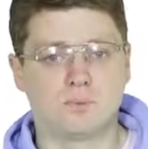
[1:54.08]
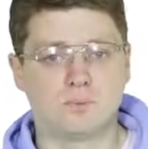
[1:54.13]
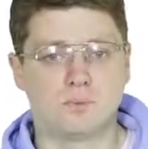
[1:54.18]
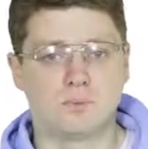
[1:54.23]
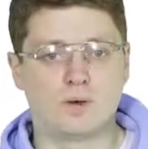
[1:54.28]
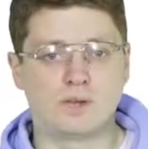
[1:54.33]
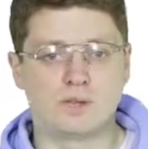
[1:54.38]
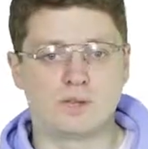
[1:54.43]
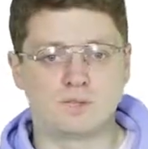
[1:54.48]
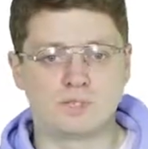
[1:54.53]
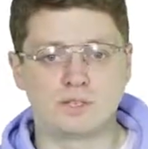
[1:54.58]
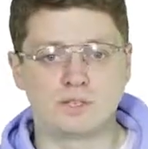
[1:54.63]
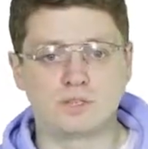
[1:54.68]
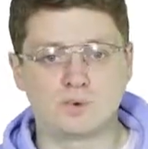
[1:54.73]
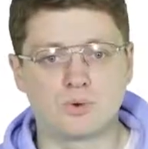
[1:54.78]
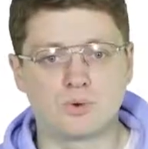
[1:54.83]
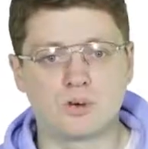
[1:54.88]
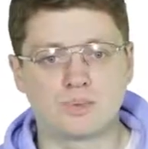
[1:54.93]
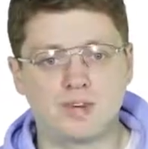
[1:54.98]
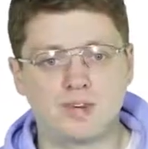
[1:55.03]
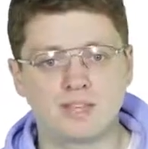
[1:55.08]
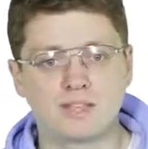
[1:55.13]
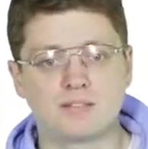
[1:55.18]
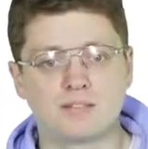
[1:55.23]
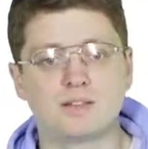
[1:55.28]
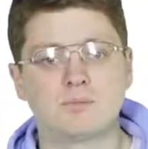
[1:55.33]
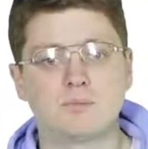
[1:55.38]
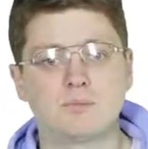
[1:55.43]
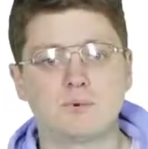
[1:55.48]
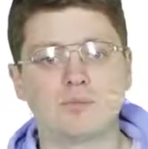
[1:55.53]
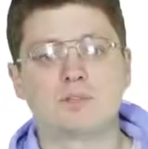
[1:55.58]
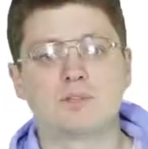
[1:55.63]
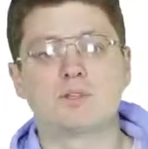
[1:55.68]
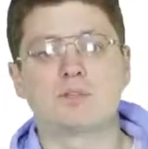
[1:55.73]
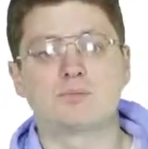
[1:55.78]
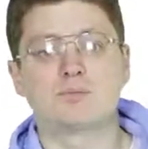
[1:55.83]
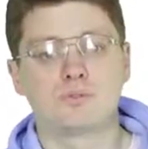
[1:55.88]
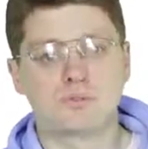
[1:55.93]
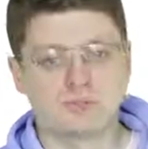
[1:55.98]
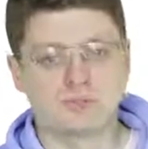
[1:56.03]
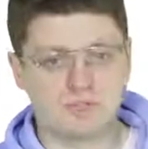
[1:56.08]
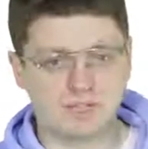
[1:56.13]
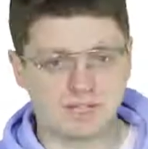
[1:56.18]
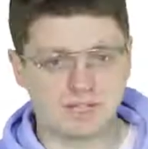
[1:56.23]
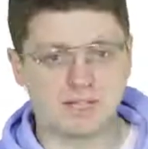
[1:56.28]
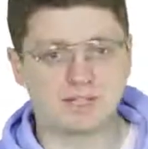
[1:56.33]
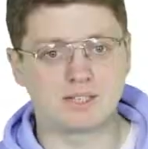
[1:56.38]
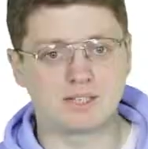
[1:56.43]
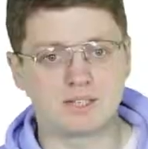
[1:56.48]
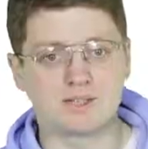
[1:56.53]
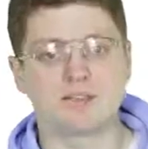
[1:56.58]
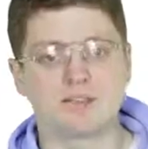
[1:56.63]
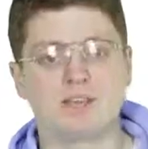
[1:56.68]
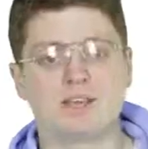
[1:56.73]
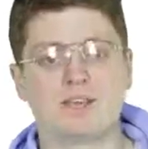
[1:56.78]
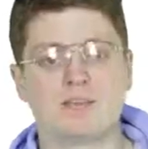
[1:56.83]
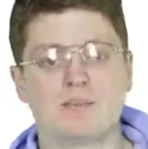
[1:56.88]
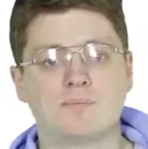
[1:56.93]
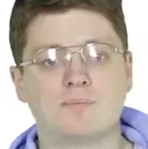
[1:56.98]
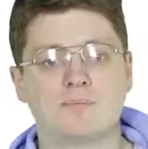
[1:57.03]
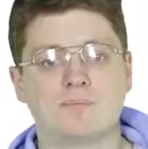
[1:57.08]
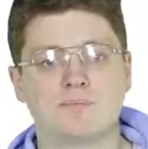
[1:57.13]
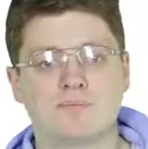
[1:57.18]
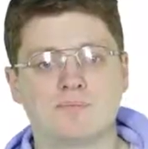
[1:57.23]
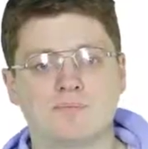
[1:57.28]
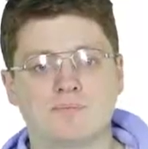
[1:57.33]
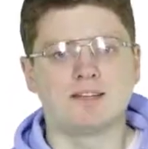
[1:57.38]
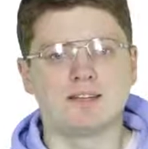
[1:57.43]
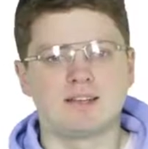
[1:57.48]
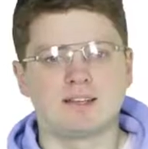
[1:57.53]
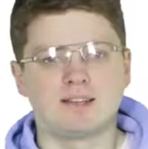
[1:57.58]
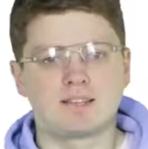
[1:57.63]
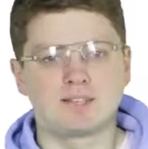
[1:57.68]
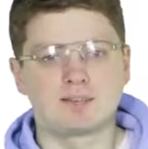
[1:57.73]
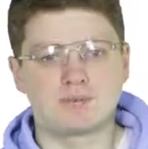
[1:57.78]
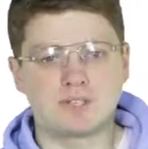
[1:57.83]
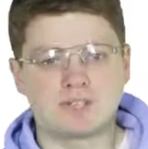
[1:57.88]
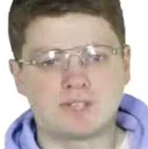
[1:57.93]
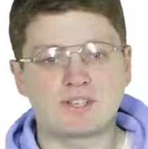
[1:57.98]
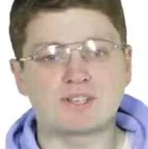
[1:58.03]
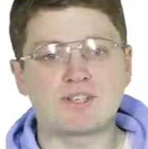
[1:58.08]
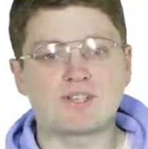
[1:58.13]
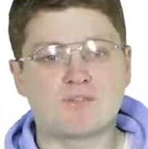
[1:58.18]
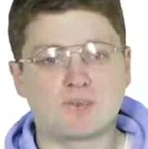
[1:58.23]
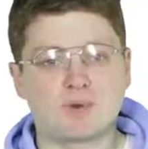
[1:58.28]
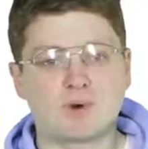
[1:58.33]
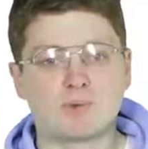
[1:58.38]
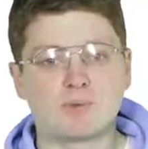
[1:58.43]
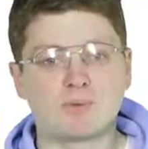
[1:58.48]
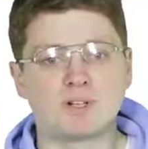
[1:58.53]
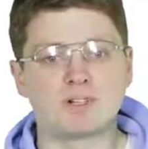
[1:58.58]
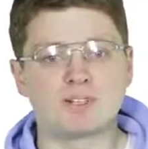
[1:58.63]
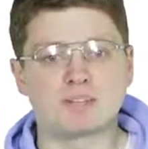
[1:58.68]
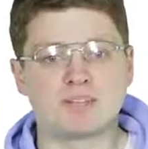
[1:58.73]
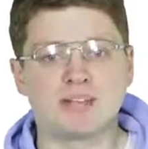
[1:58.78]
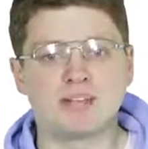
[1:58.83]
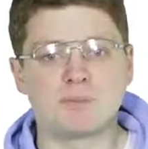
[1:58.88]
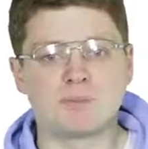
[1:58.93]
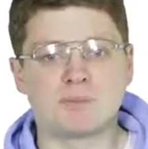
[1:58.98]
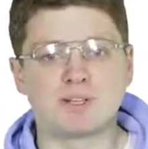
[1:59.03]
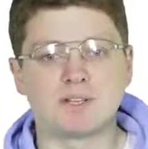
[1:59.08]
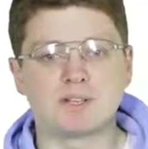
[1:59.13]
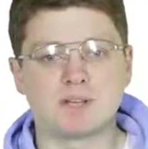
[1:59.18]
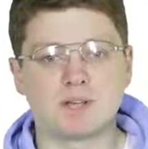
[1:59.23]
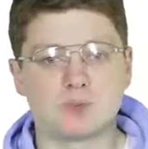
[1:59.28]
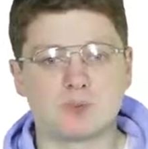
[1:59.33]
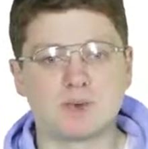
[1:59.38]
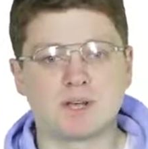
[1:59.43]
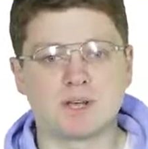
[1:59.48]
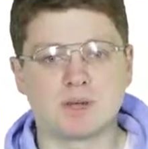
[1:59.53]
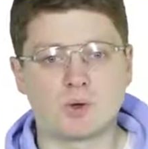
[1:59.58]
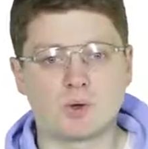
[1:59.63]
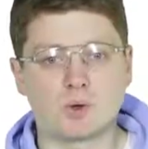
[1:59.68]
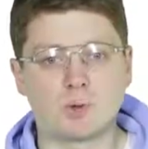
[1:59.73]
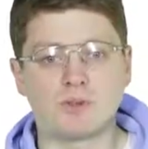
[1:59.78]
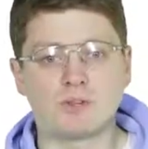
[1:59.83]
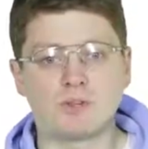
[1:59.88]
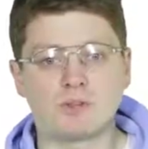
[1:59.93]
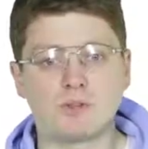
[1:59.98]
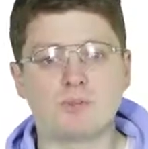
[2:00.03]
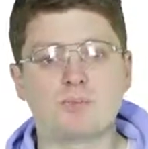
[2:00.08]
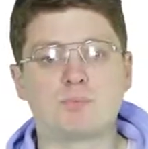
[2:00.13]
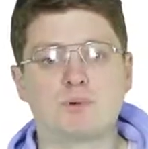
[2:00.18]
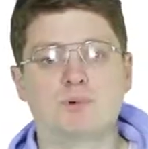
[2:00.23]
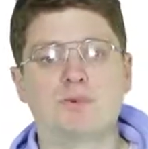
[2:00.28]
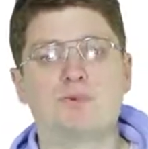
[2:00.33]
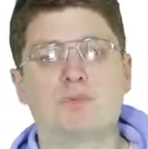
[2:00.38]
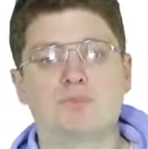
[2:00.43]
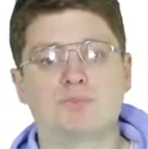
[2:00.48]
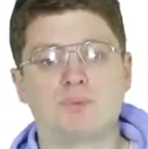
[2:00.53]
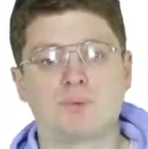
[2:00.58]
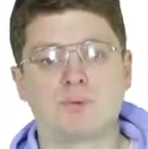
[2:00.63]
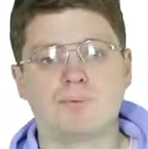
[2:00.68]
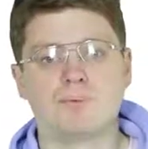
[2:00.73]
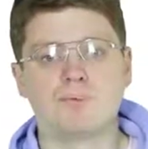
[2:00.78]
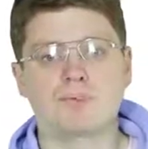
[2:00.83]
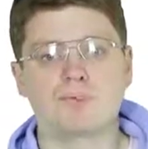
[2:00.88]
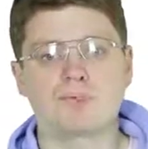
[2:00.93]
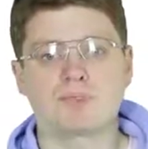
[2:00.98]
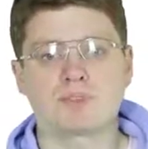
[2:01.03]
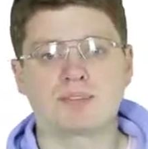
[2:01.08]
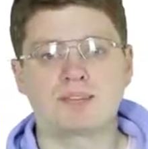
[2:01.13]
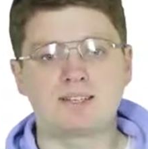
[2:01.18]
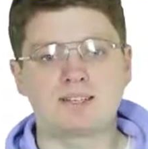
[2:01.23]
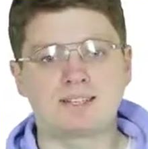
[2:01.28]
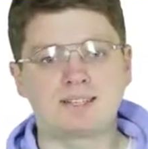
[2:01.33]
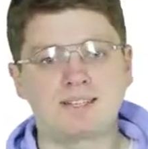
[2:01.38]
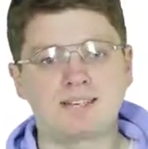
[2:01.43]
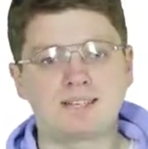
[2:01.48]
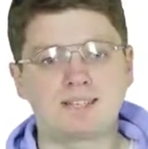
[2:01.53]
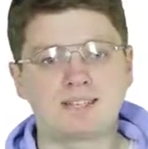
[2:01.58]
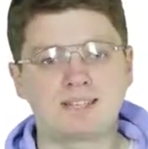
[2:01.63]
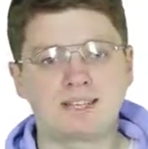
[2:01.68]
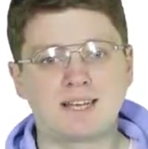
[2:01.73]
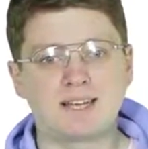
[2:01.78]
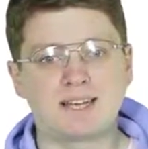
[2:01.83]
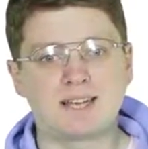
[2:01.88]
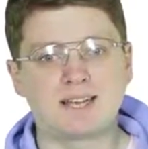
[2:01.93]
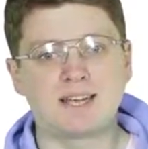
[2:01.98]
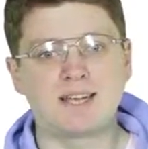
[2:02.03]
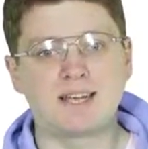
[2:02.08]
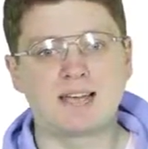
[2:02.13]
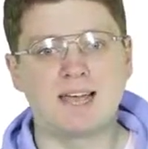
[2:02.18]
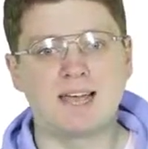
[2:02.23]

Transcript: one of these two arrays and put it to the resulting array. So this is a formal statement that we are going to prove. It says that